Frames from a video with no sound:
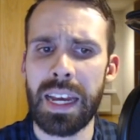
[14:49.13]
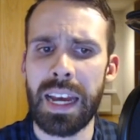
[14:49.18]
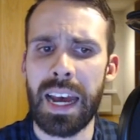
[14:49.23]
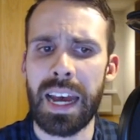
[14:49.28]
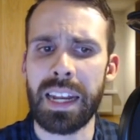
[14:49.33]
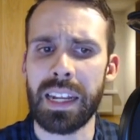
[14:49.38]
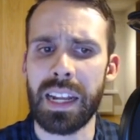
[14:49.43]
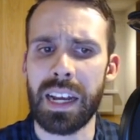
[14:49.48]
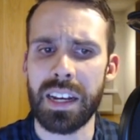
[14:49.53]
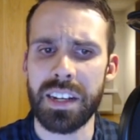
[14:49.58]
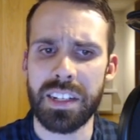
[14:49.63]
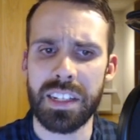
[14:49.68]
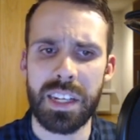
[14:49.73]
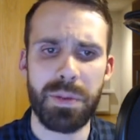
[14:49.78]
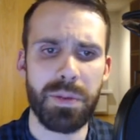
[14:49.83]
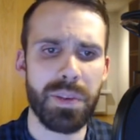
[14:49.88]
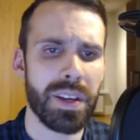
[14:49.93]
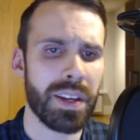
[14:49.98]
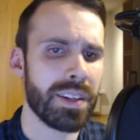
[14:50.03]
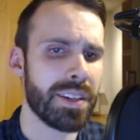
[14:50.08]
And lastly,
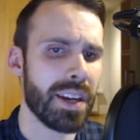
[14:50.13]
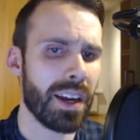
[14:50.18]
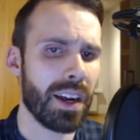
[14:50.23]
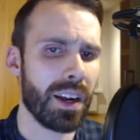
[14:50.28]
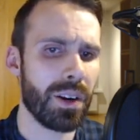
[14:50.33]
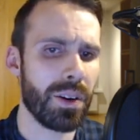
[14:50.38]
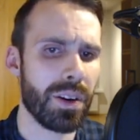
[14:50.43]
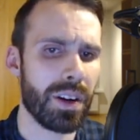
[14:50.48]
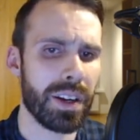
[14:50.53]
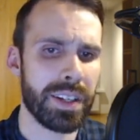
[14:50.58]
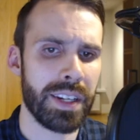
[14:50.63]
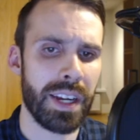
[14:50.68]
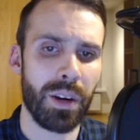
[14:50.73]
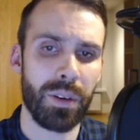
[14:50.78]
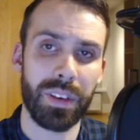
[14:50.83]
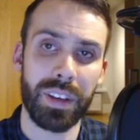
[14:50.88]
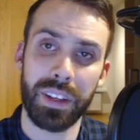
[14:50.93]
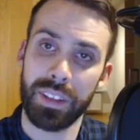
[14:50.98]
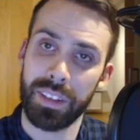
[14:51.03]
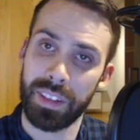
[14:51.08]
we can take a look at
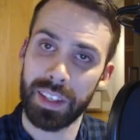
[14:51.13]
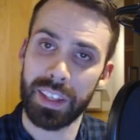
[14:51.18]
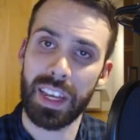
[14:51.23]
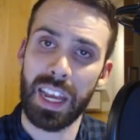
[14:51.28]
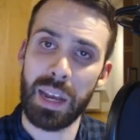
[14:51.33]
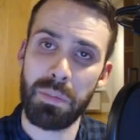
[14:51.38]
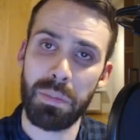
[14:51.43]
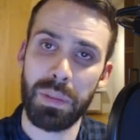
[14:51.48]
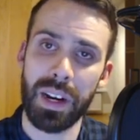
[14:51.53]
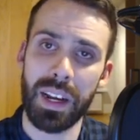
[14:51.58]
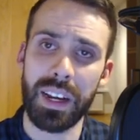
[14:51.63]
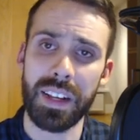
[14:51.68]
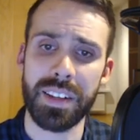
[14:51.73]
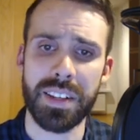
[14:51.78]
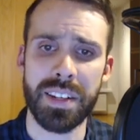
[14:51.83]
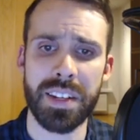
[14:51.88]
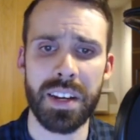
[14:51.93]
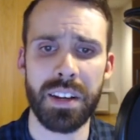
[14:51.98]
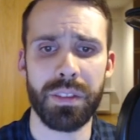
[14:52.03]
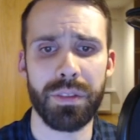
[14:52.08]
how the gameplay
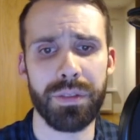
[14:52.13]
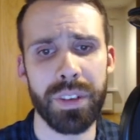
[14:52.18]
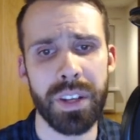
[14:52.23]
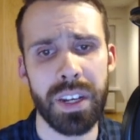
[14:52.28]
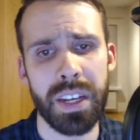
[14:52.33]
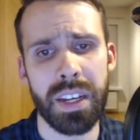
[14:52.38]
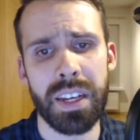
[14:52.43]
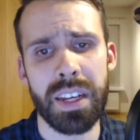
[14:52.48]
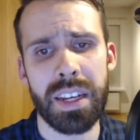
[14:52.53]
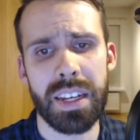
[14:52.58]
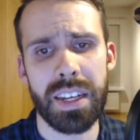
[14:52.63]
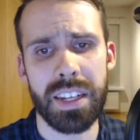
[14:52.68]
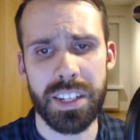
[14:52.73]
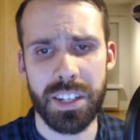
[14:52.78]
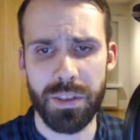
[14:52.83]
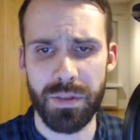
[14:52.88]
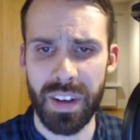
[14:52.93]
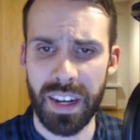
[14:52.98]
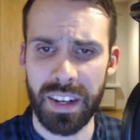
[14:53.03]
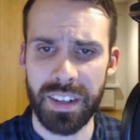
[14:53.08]
itself is
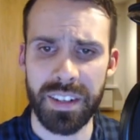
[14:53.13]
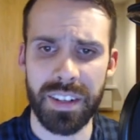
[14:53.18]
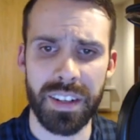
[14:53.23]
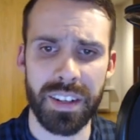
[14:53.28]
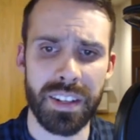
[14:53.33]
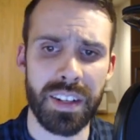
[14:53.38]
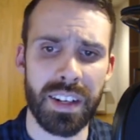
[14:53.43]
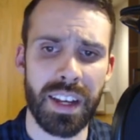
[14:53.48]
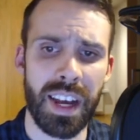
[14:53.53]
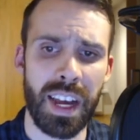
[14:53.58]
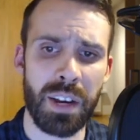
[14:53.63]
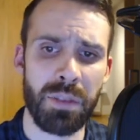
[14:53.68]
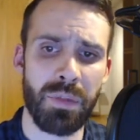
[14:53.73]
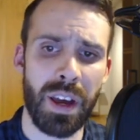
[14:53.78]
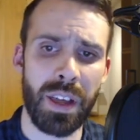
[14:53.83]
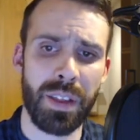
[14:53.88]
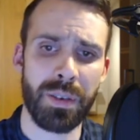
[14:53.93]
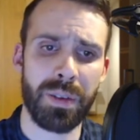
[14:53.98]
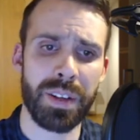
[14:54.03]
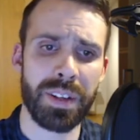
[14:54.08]
directed and
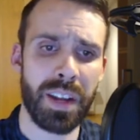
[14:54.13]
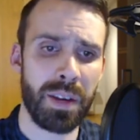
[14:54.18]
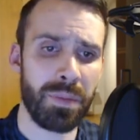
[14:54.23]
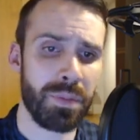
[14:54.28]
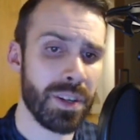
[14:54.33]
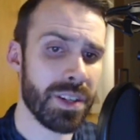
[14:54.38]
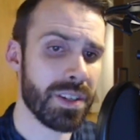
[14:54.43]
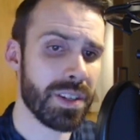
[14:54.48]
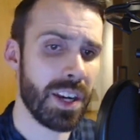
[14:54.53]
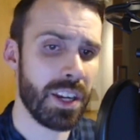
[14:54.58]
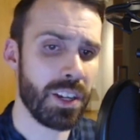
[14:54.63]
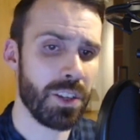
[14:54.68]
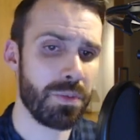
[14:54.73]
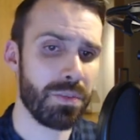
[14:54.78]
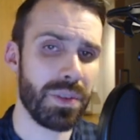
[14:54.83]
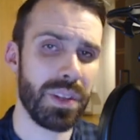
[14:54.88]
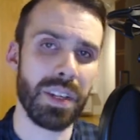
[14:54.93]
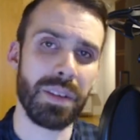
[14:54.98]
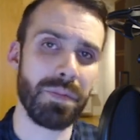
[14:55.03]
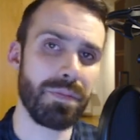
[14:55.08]
whether it can be said to
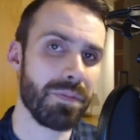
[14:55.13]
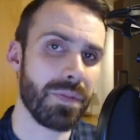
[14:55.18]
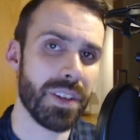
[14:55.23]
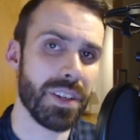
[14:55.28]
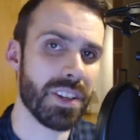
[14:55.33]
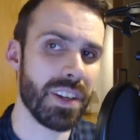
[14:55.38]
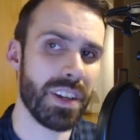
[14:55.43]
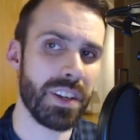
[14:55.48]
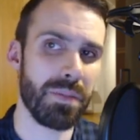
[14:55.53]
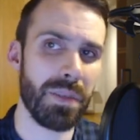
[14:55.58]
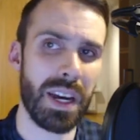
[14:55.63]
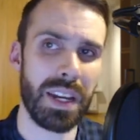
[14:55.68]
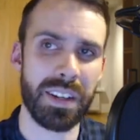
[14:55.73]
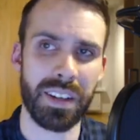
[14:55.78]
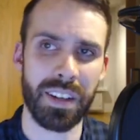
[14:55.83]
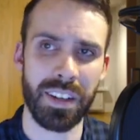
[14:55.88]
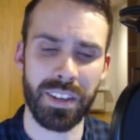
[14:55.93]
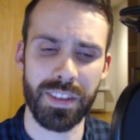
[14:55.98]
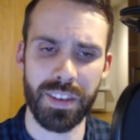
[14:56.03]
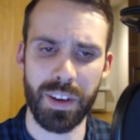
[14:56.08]
be
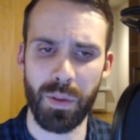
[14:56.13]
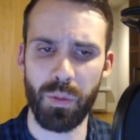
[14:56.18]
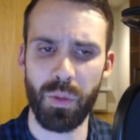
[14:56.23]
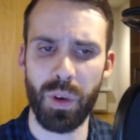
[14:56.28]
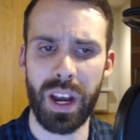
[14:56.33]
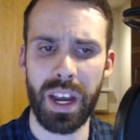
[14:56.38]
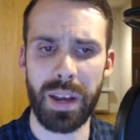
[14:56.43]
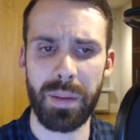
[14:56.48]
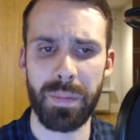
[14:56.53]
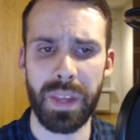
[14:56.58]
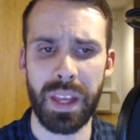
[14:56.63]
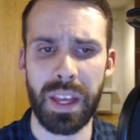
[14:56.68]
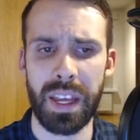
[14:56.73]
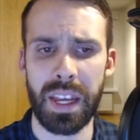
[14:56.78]
cinematic in some way.